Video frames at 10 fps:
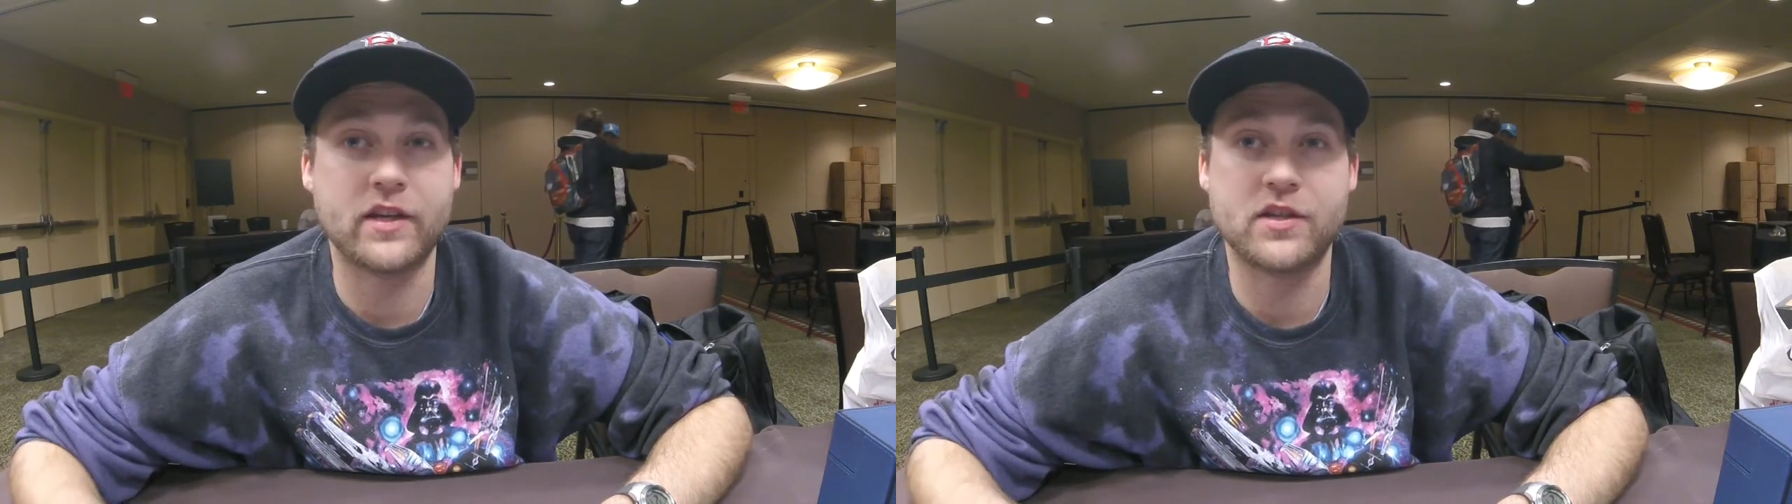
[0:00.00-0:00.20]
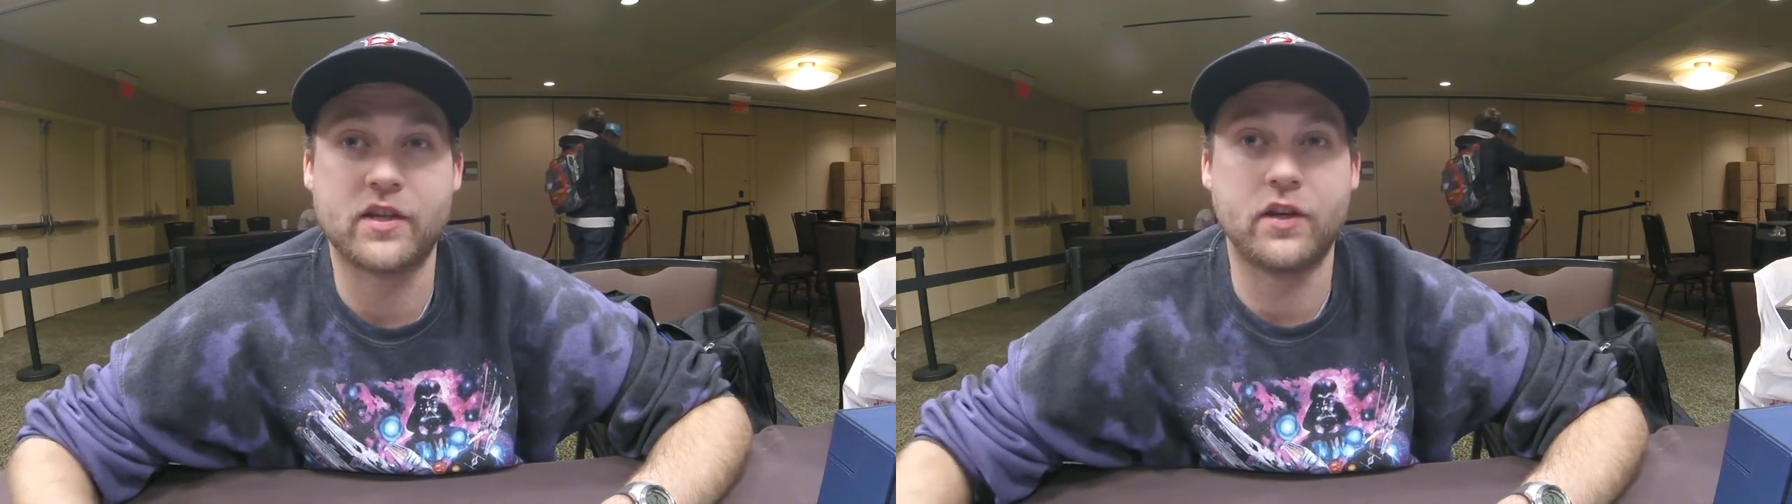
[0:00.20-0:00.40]

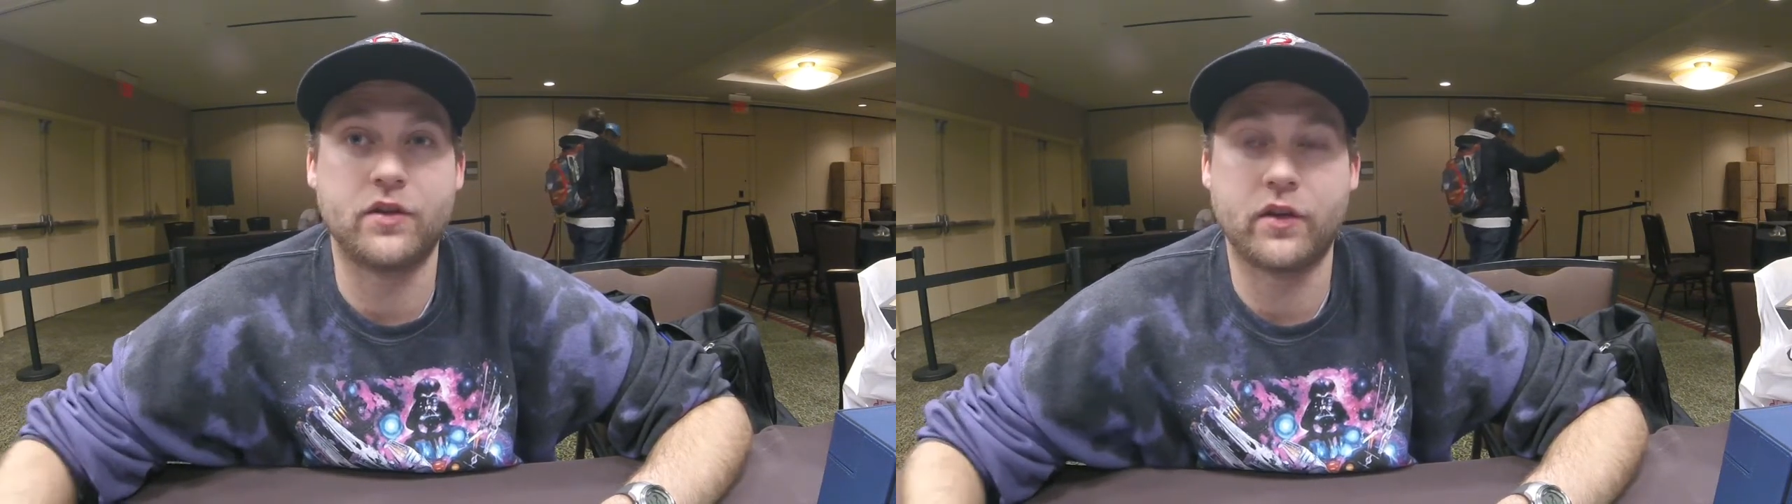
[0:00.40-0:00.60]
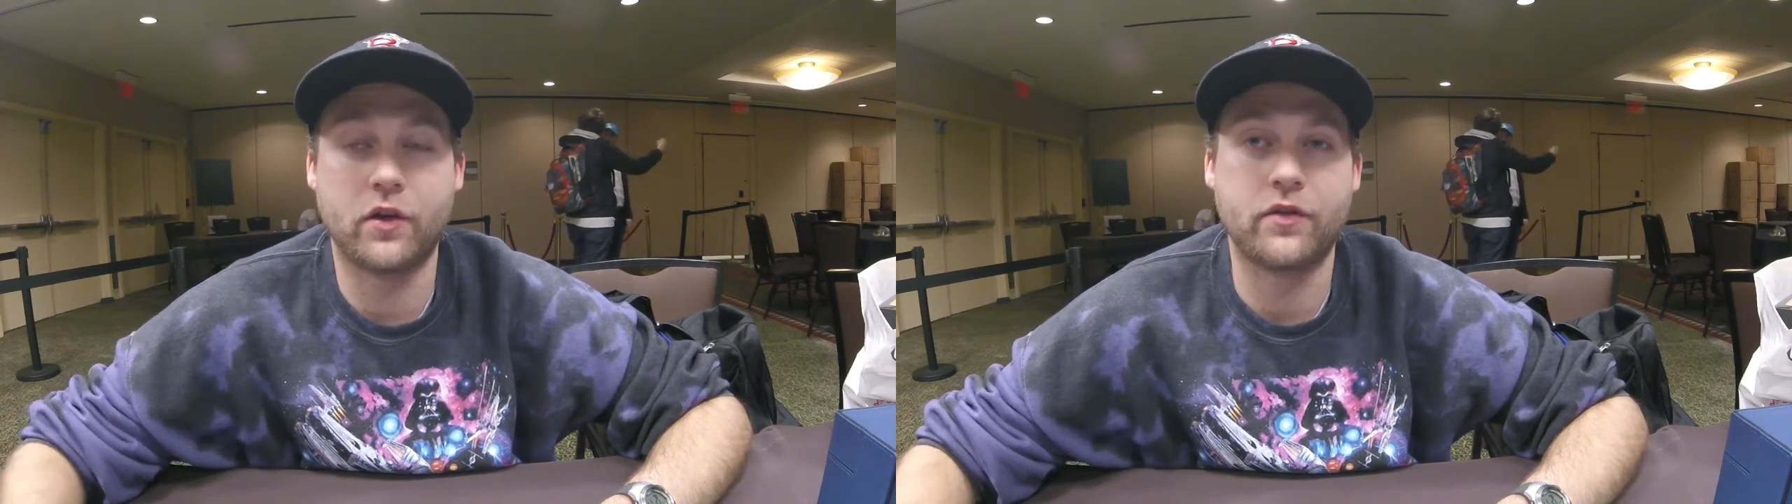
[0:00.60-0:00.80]
I just killed
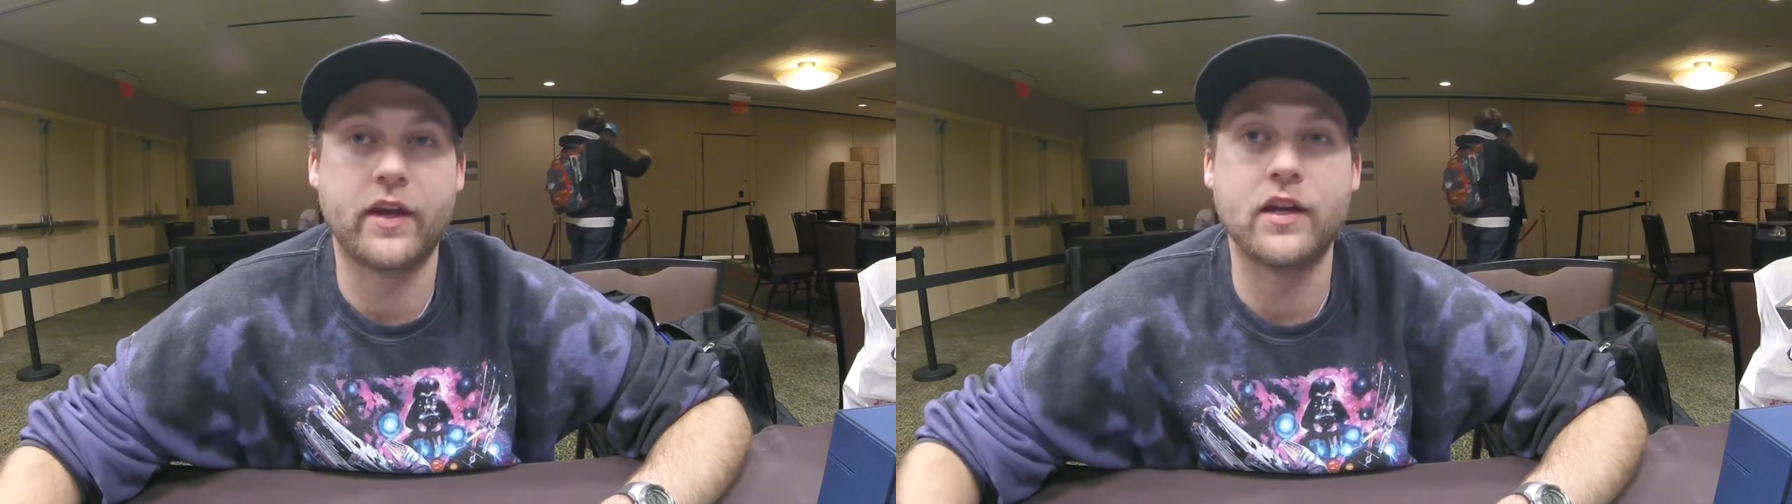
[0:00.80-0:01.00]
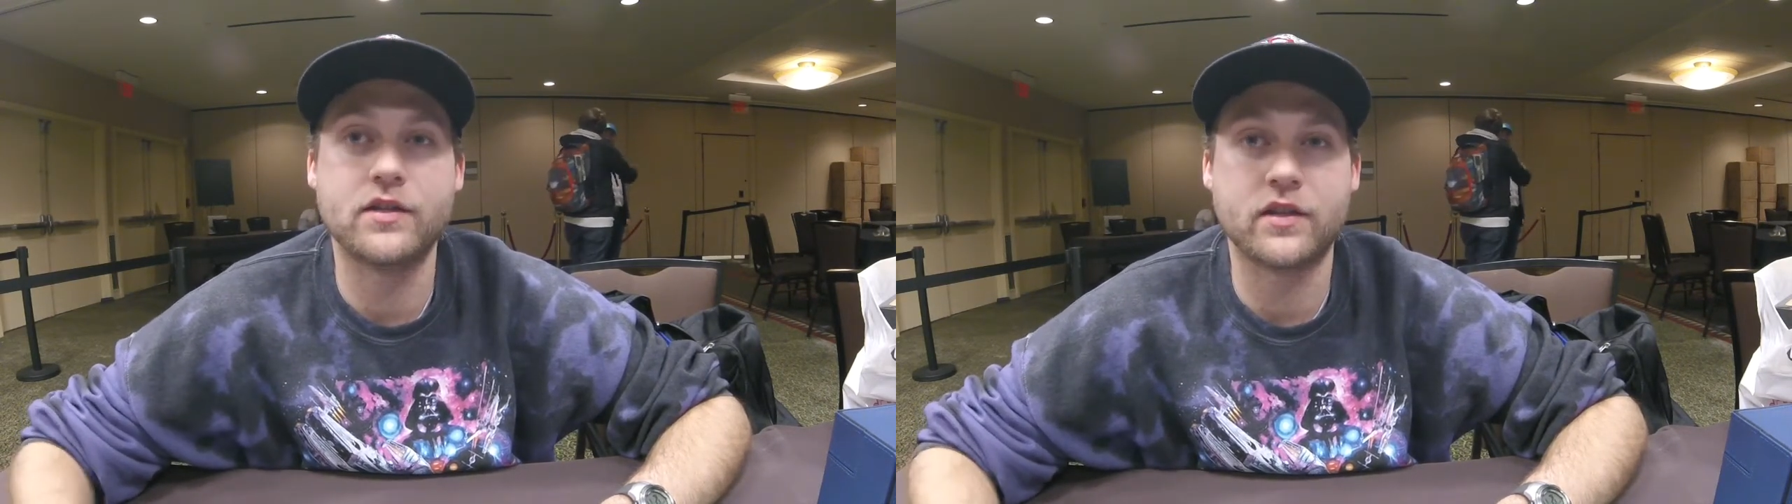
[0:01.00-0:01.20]
the little
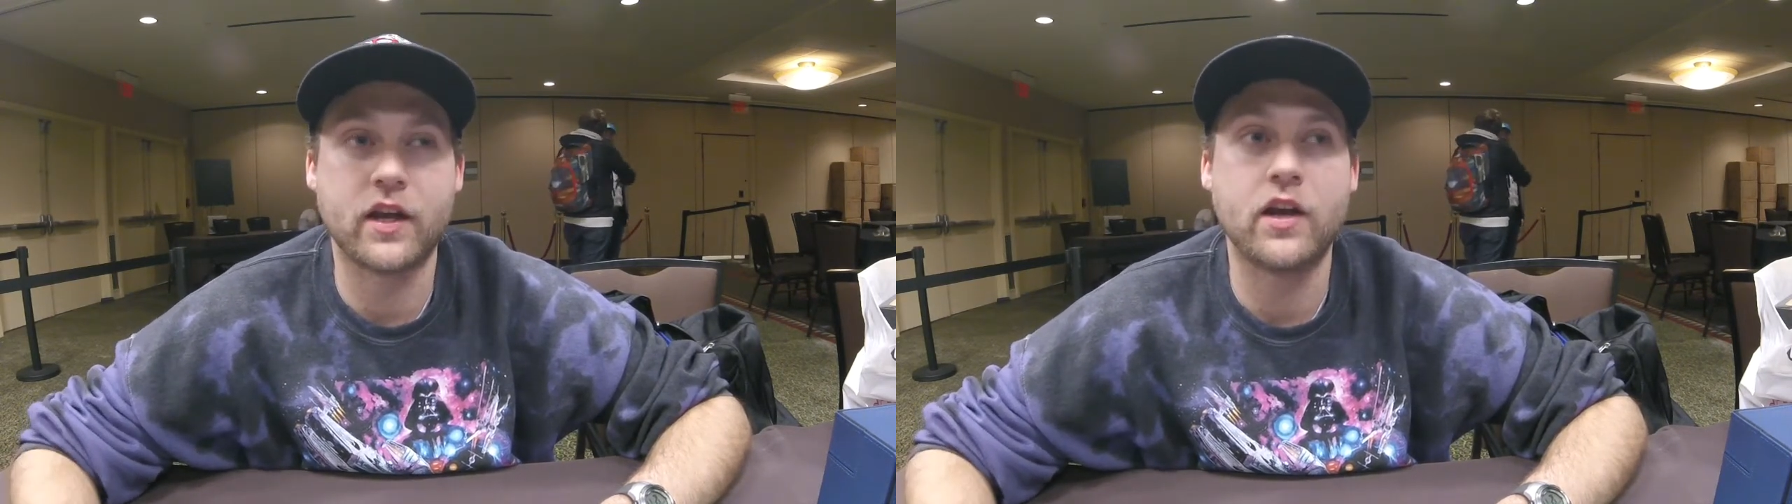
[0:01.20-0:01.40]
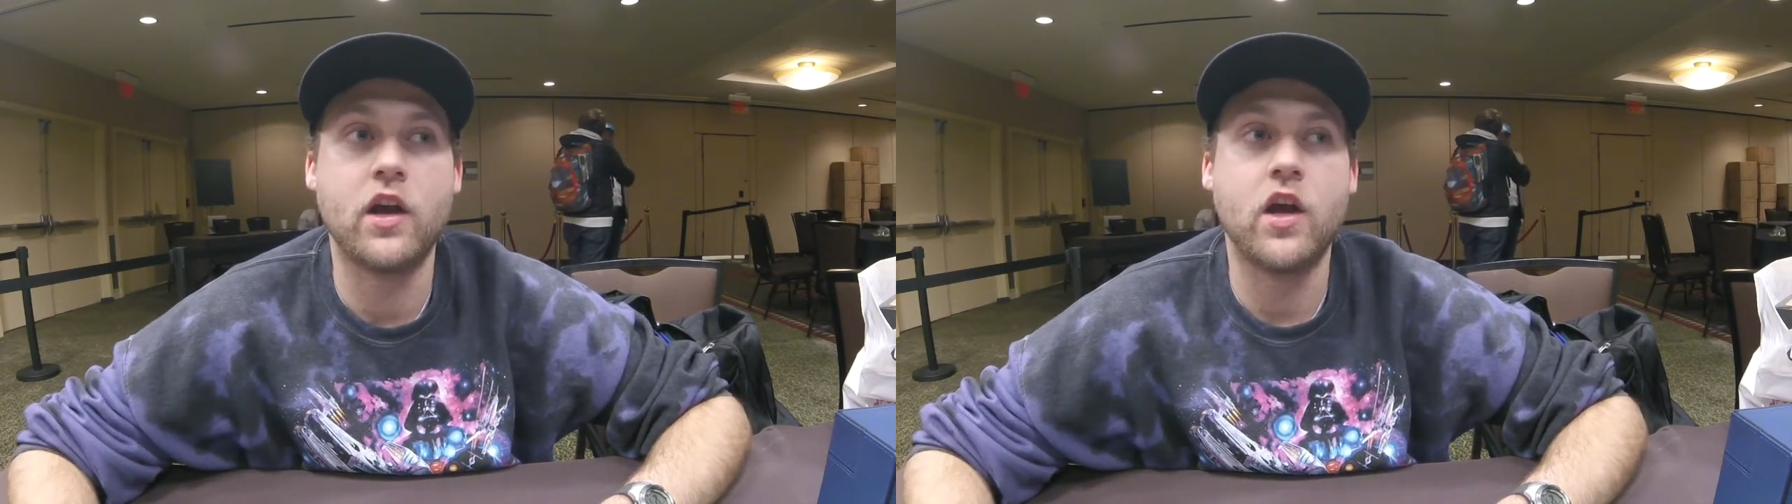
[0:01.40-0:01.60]
things, and then